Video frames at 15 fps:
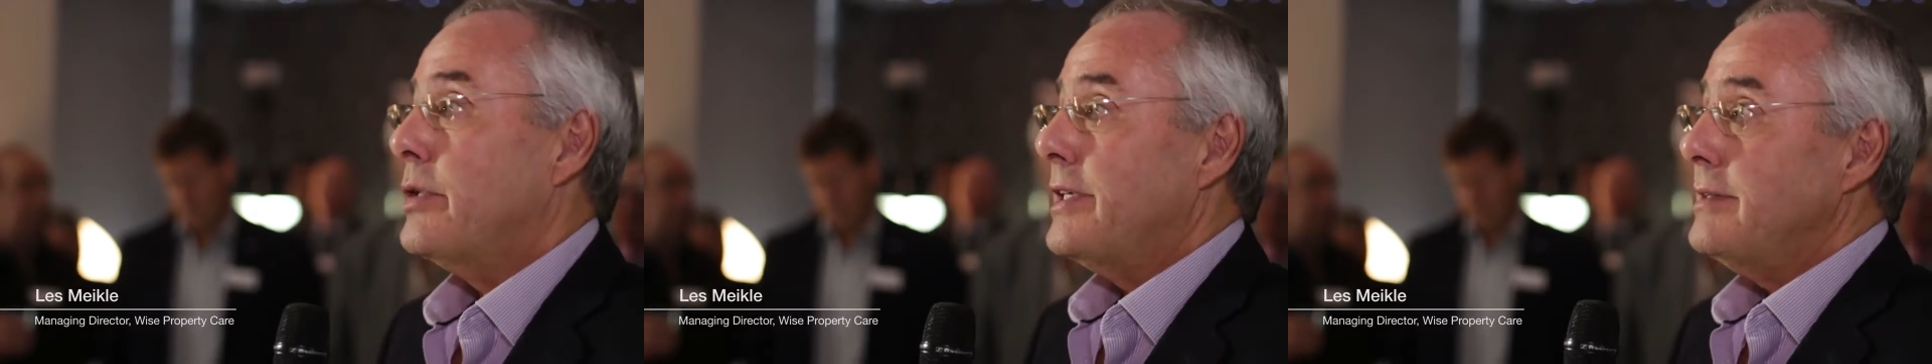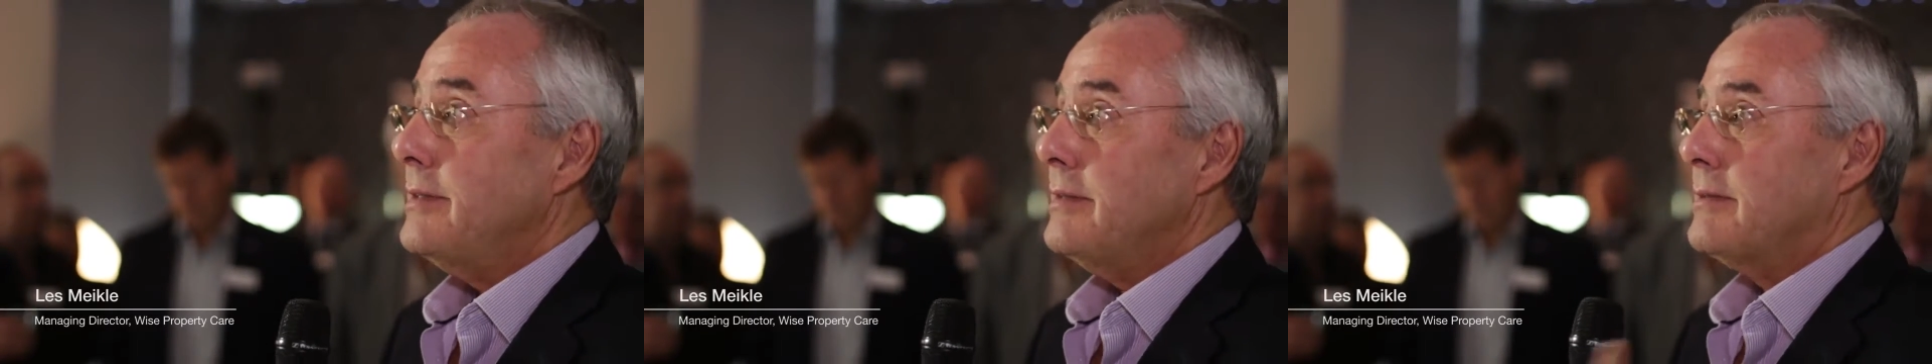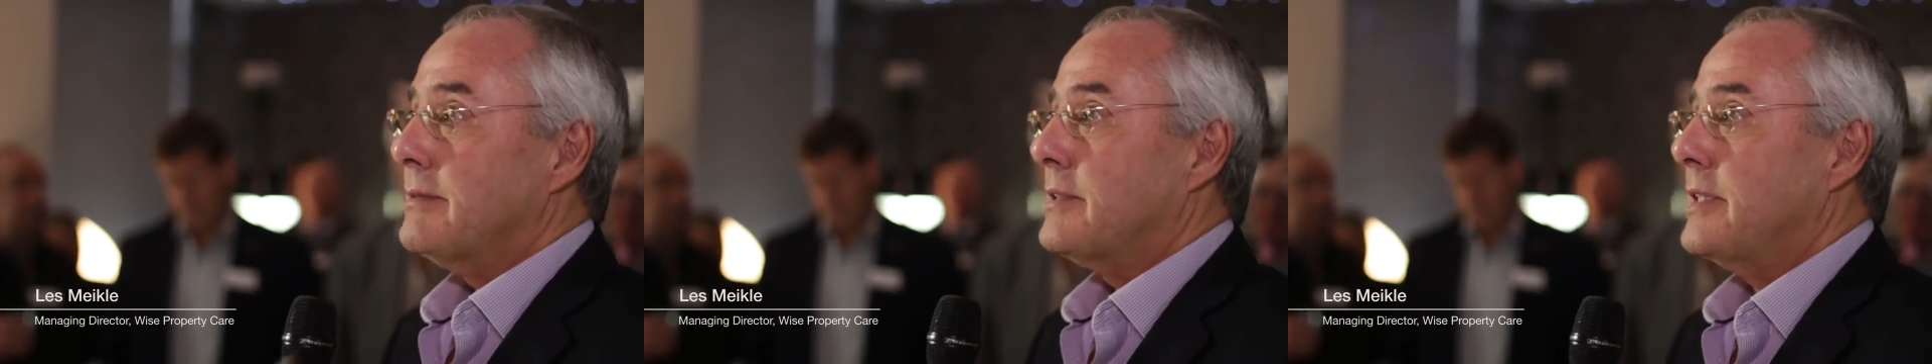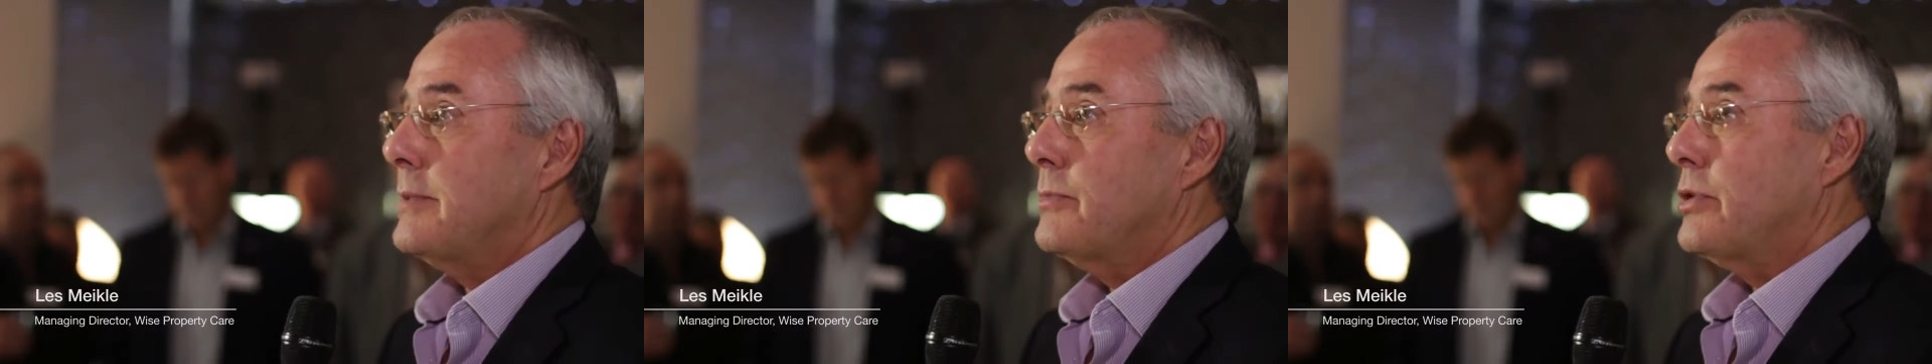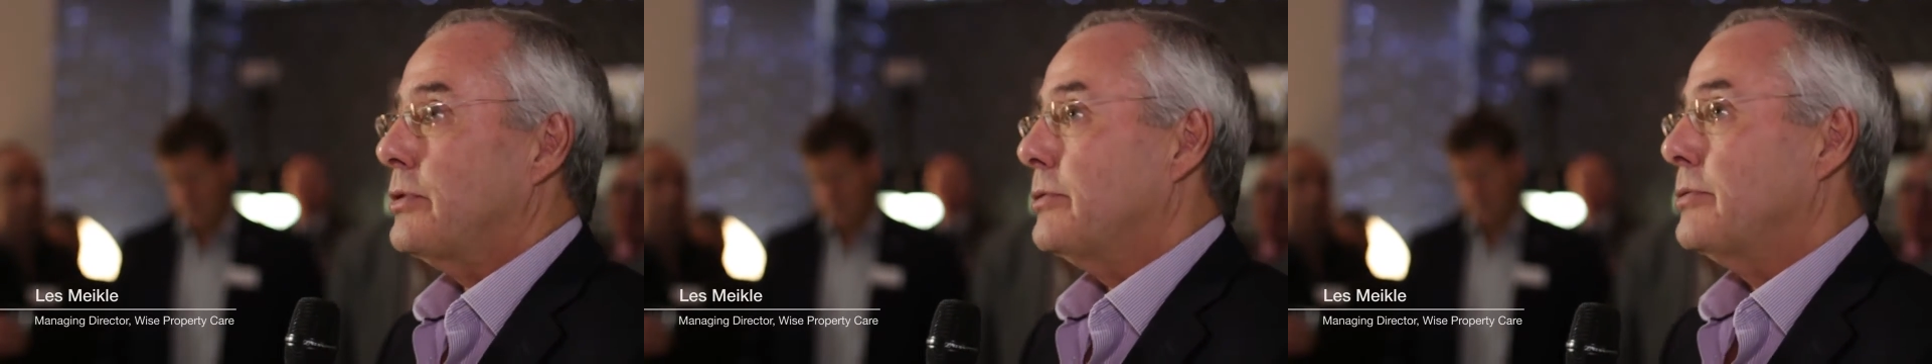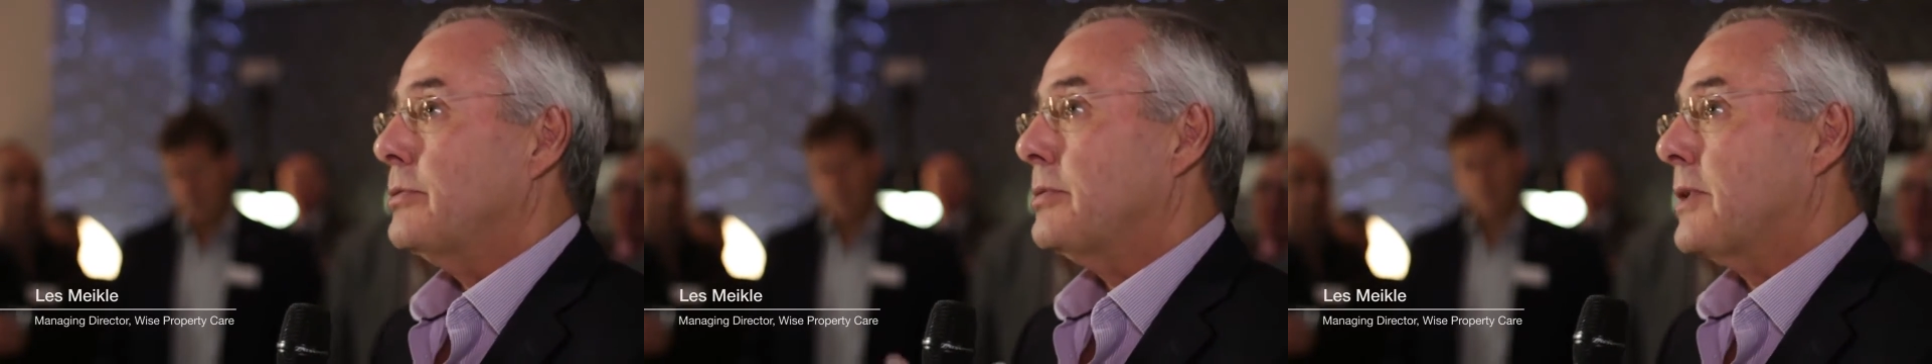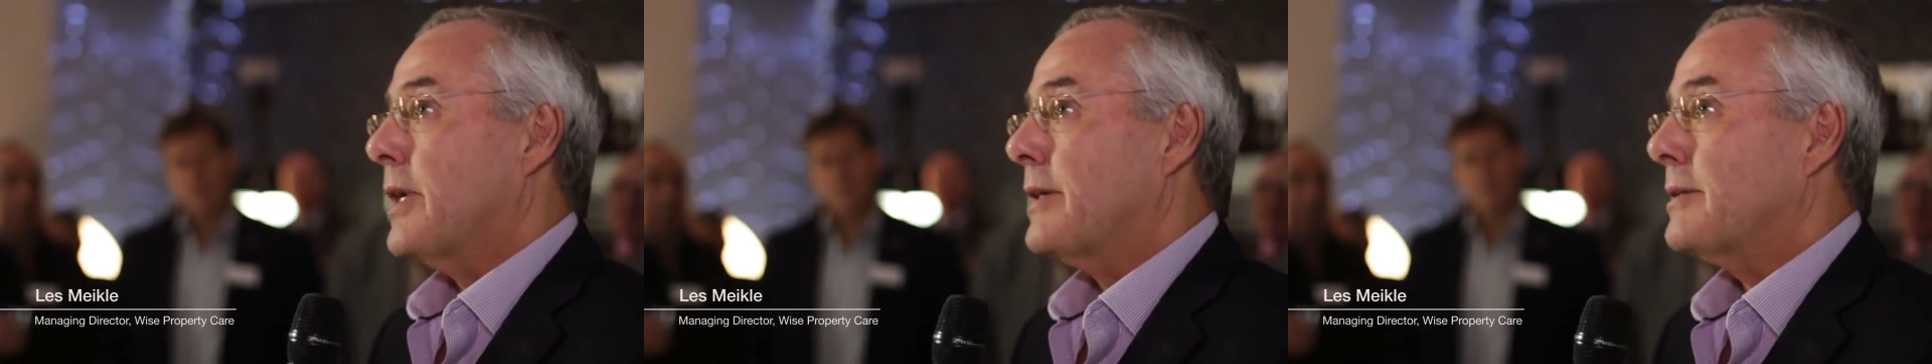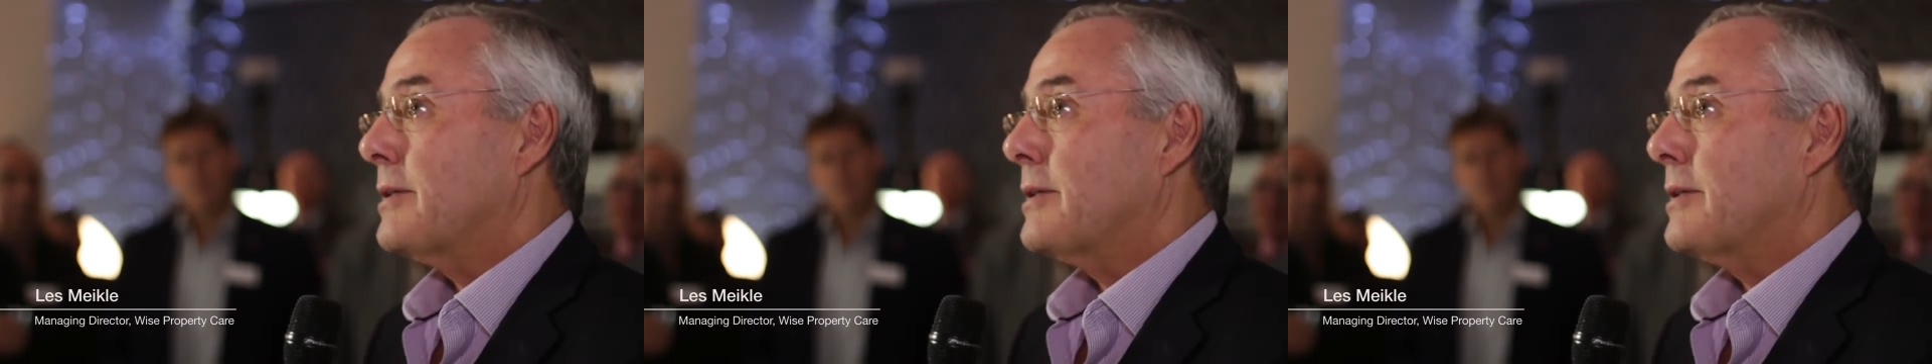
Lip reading: then seem to